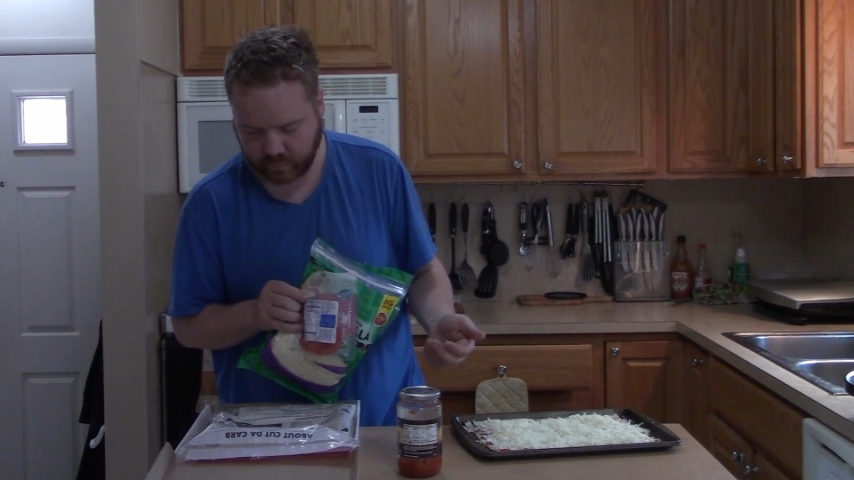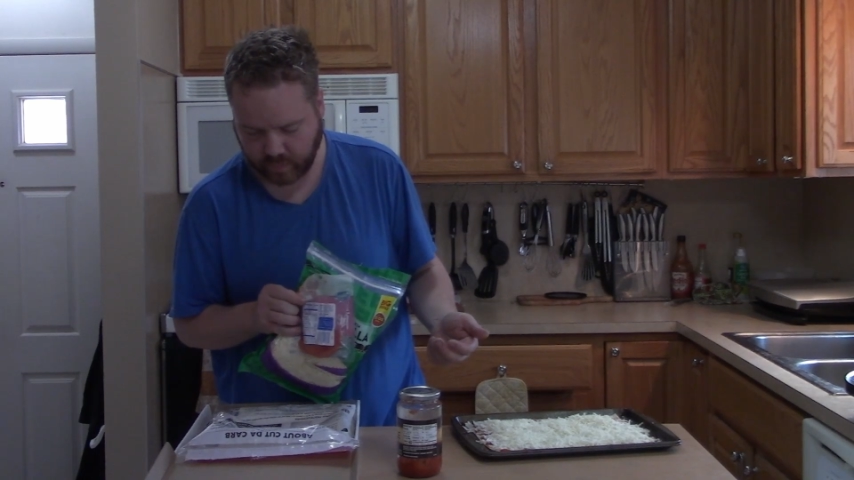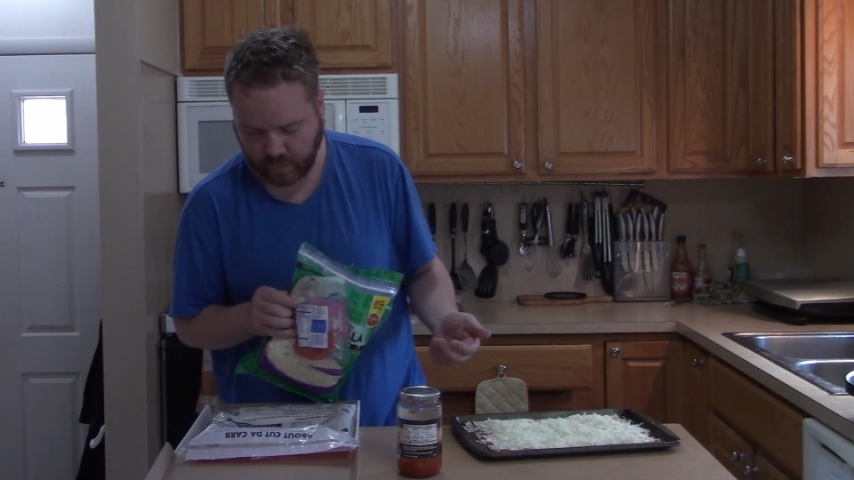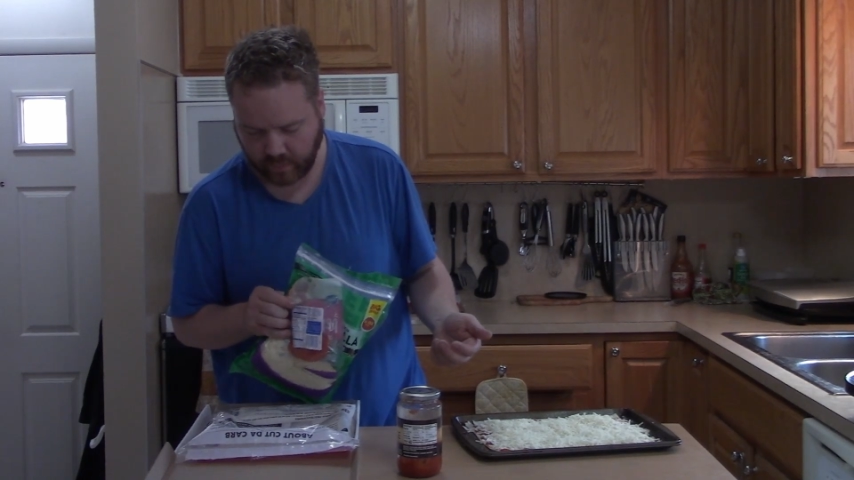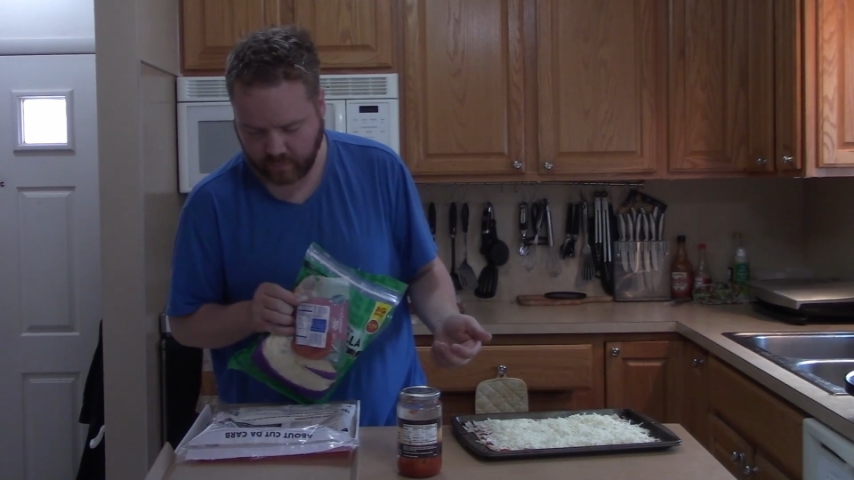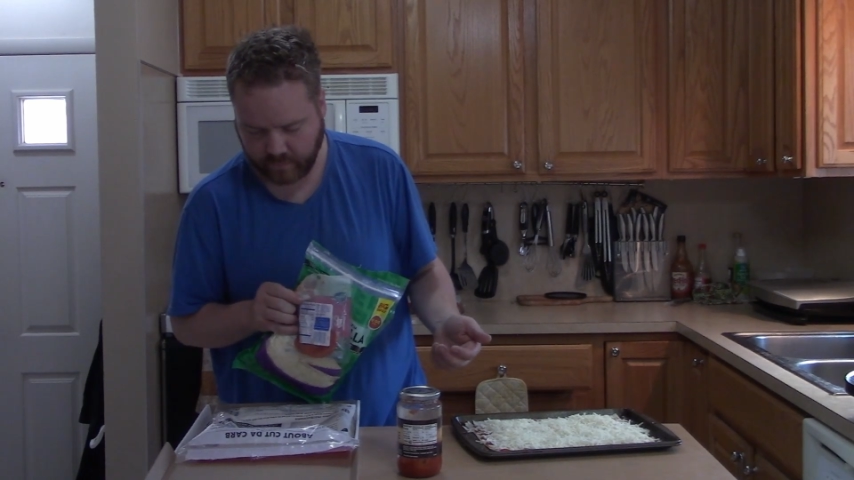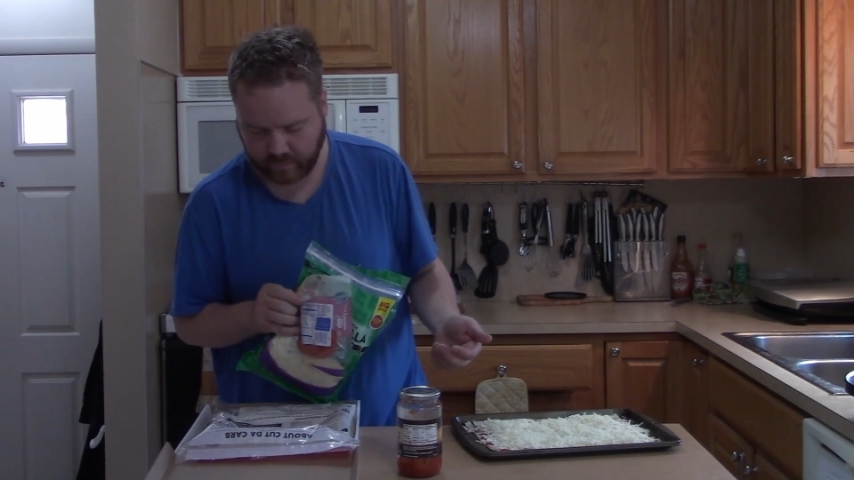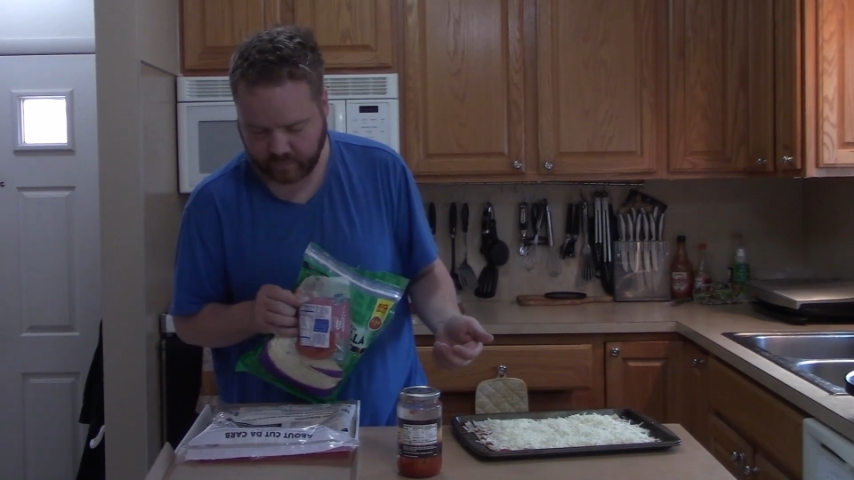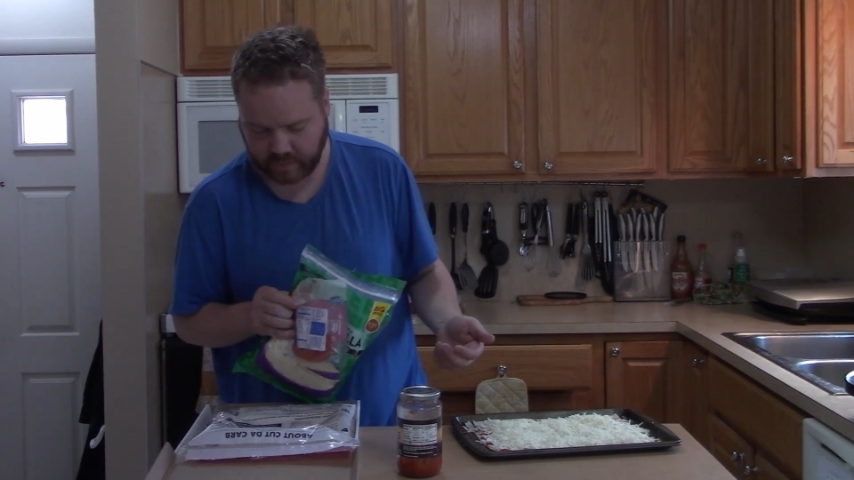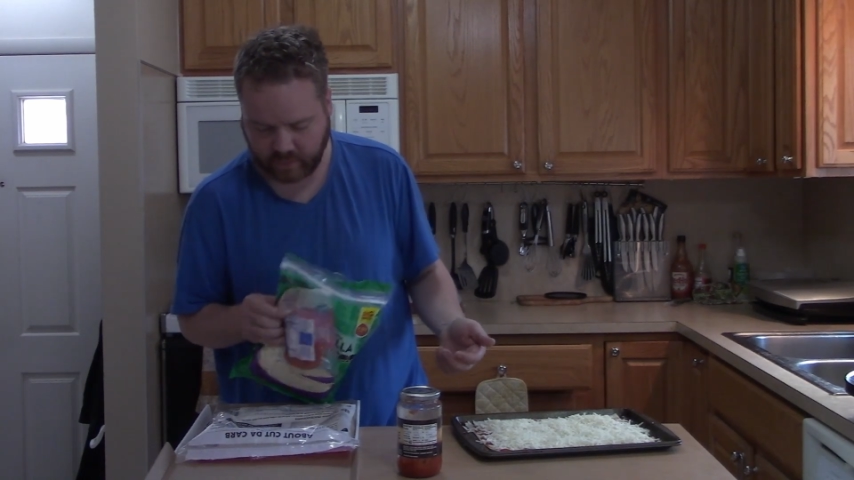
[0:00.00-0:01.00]
12 to
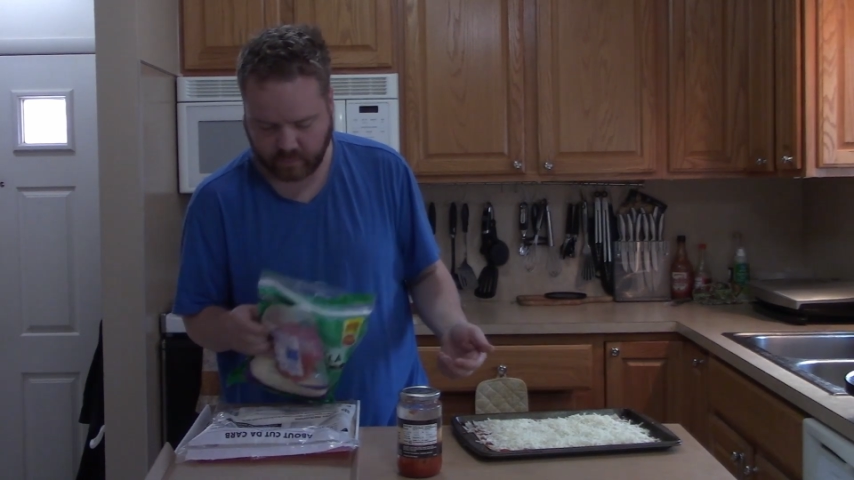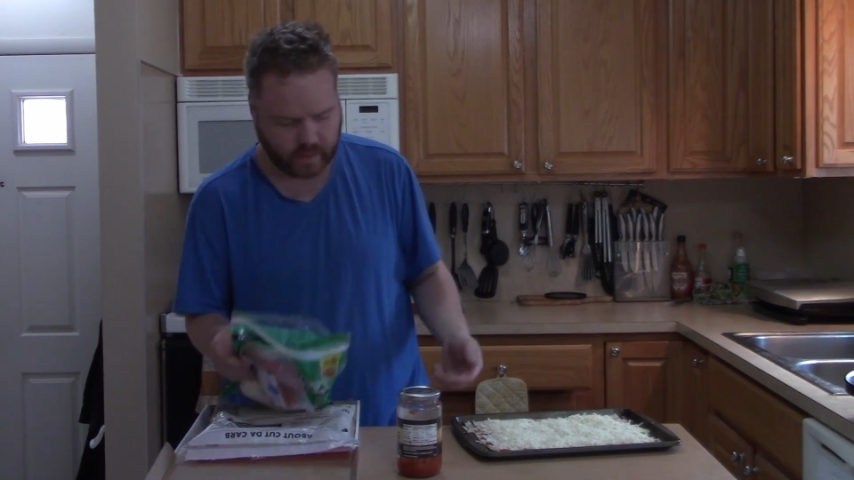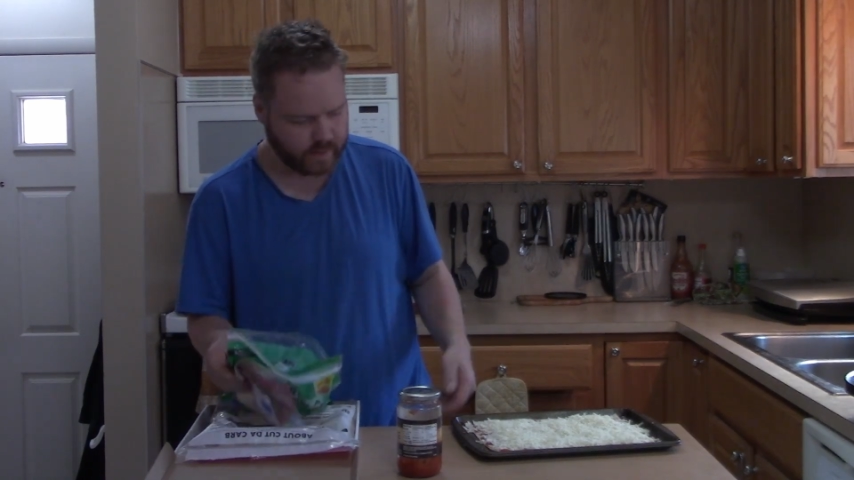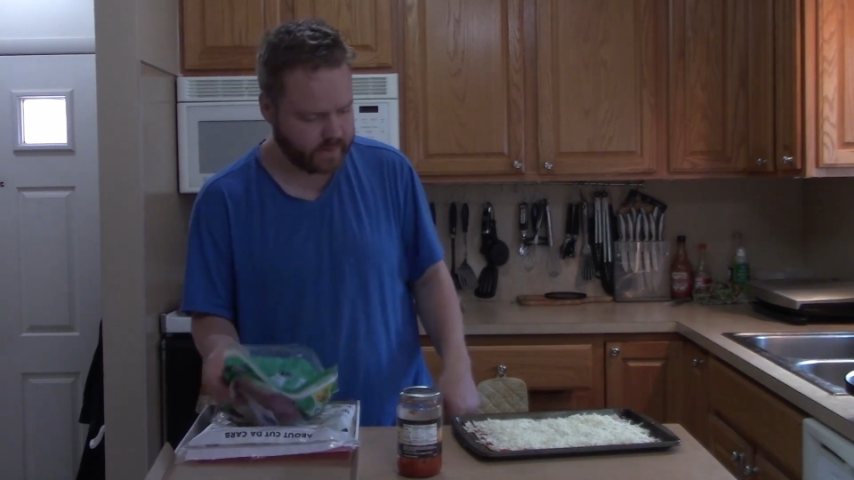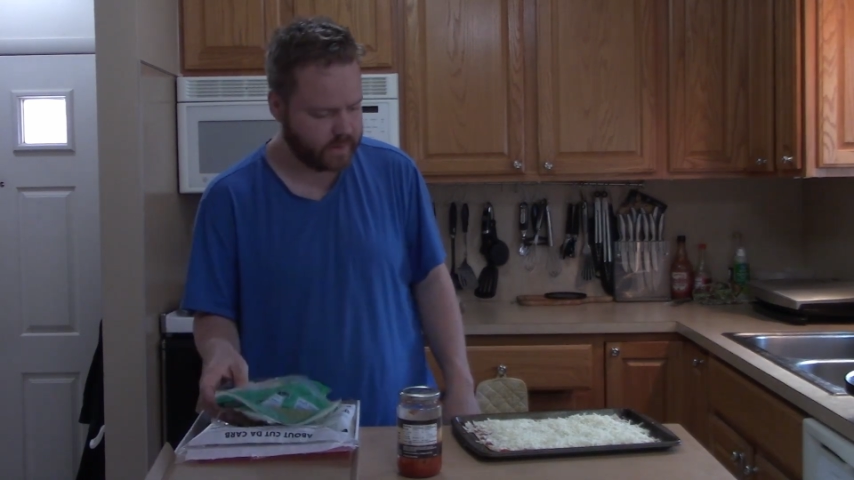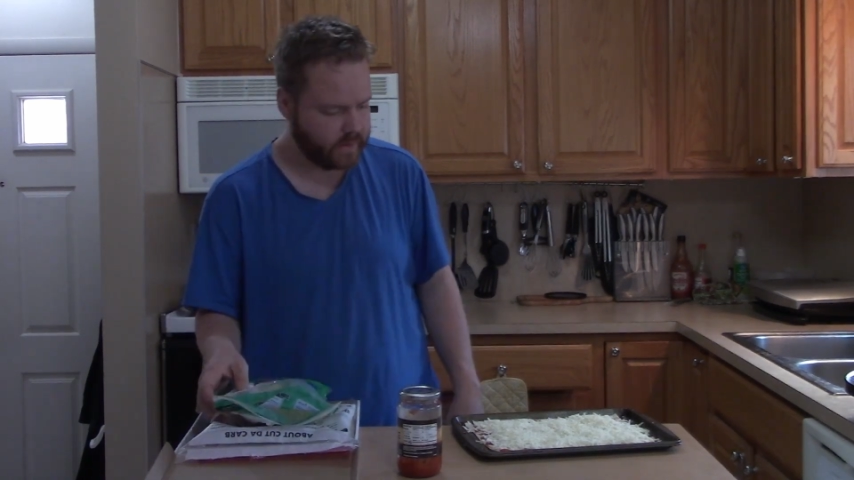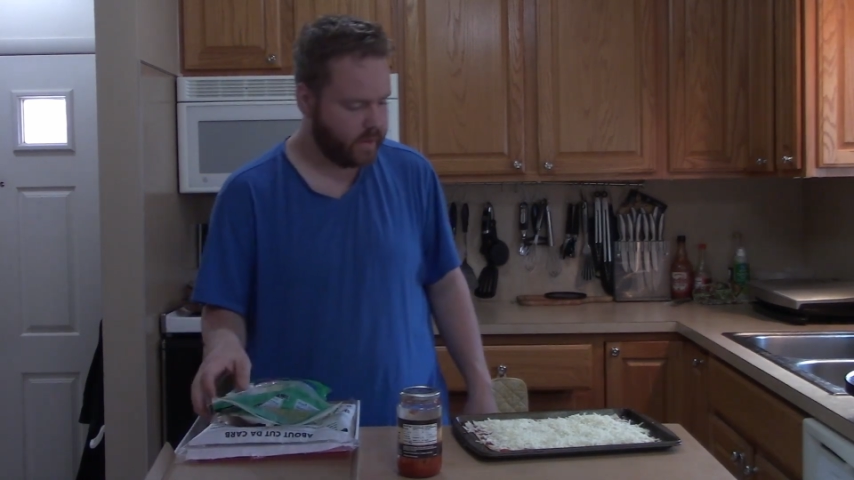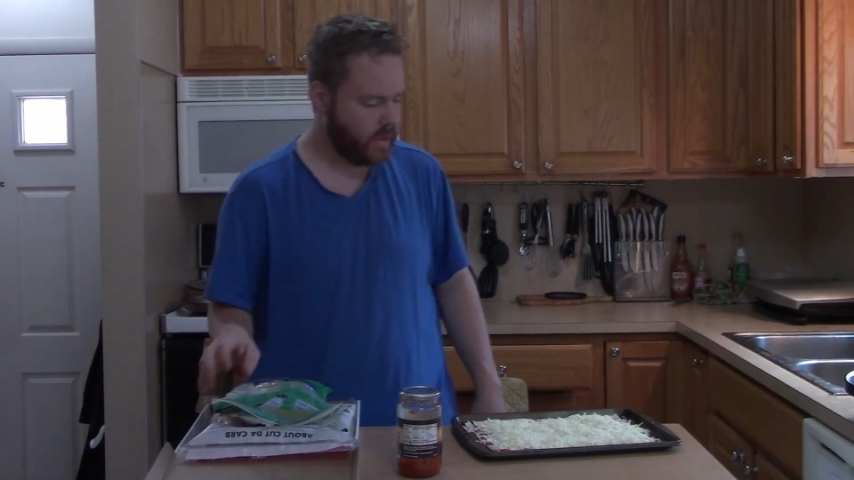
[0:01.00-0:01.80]
15 minutes.